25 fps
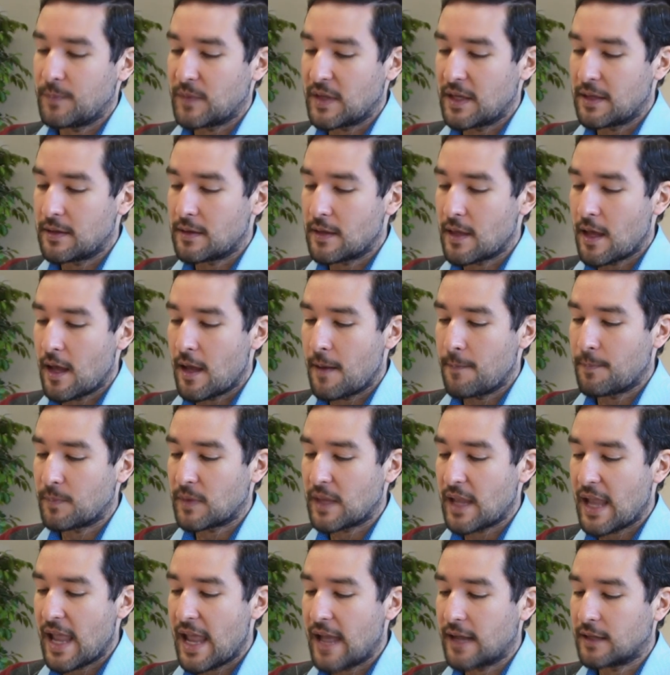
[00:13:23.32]
in the
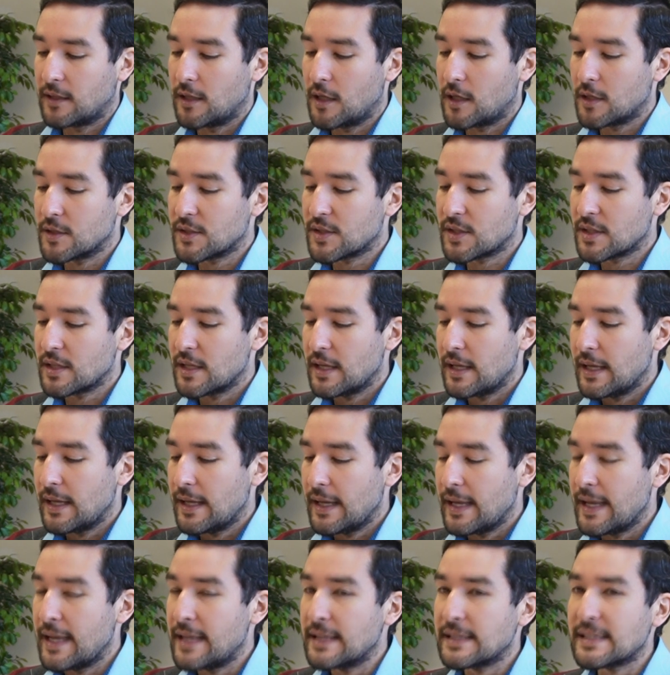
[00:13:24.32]
um, eglogs
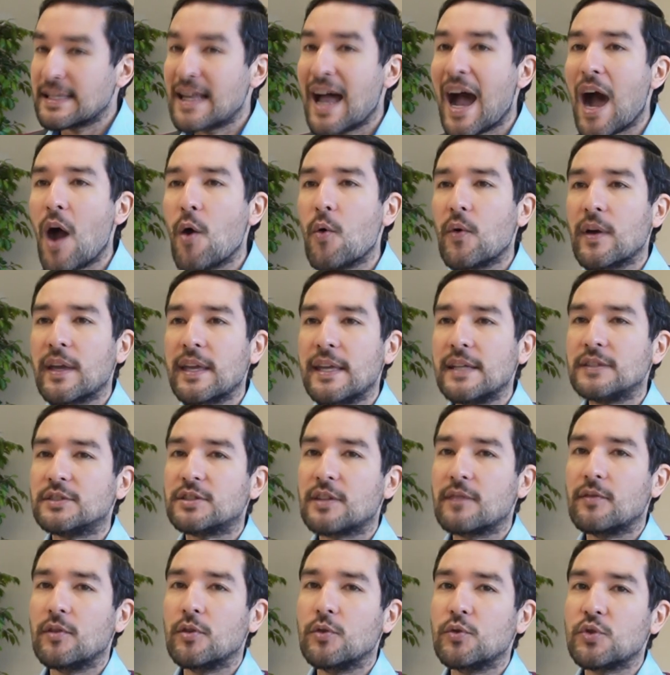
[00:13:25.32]
is how he
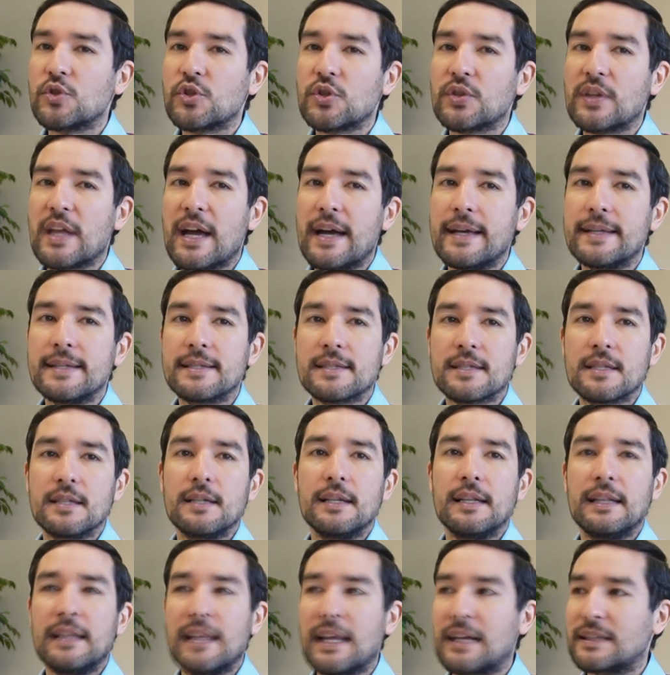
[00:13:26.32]
revolutionized
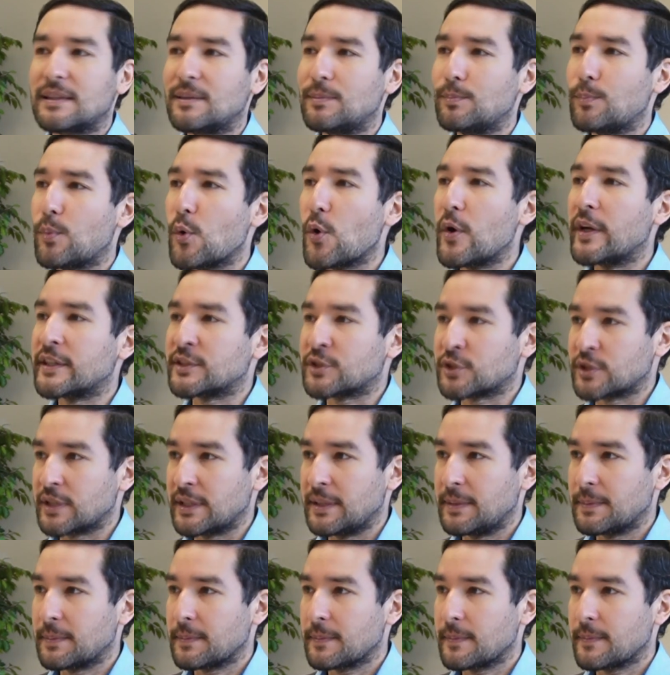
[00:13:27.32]
Latin
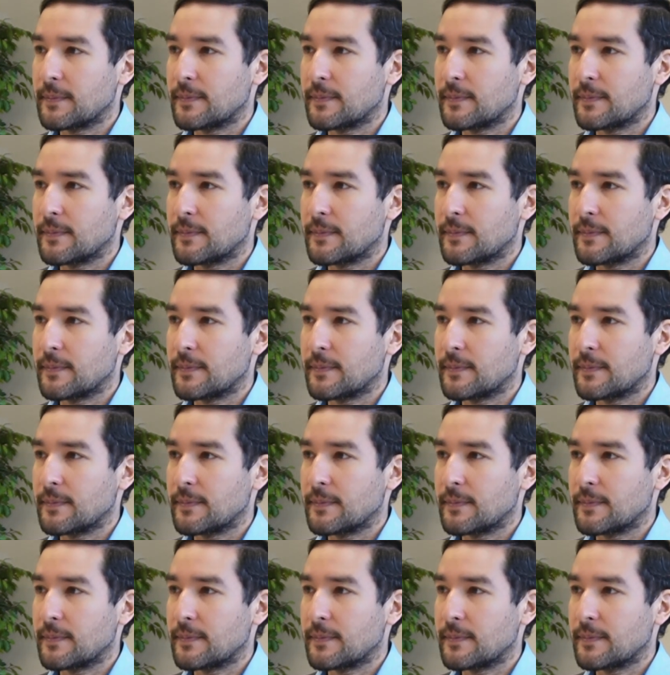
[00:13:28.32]
poetry.